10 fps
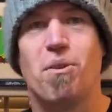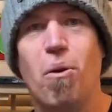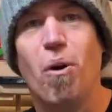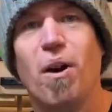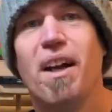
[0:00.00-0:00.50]

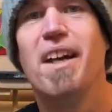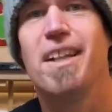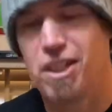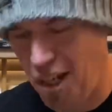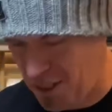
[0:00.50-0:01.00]
Whew,
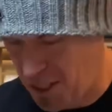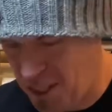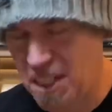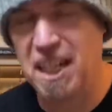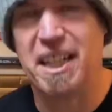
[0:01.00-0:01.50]
chance of
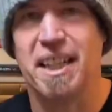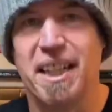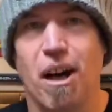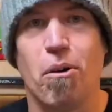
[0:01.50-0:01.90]
skinning the old